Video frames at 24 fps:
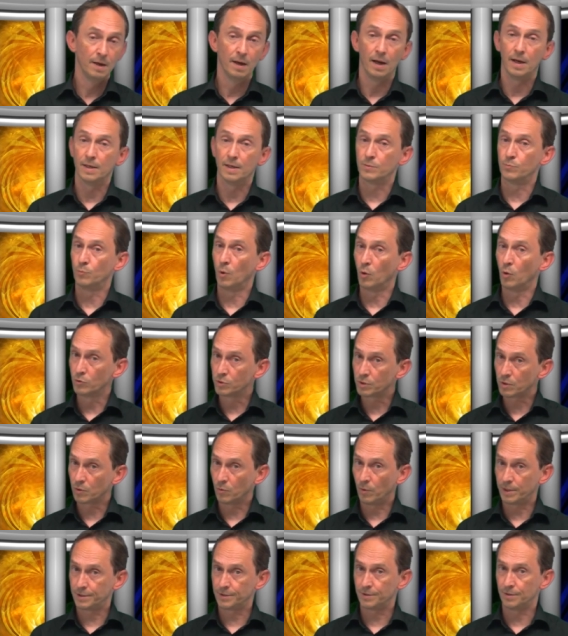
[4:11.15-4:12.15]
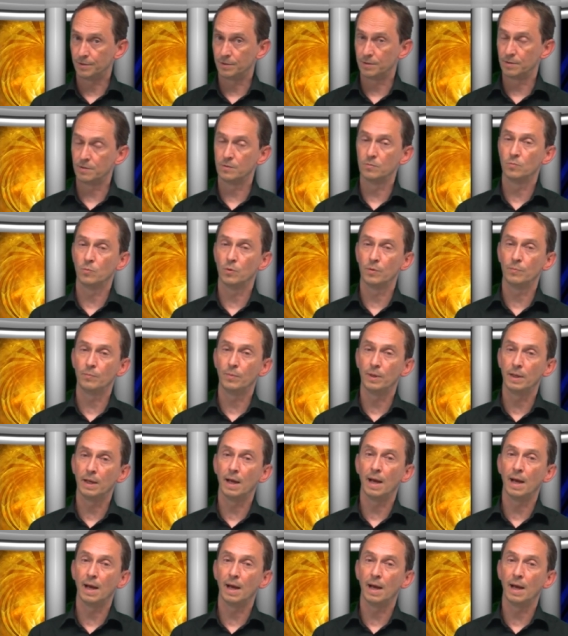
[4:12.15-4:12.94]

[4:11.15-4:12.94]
as most questions would be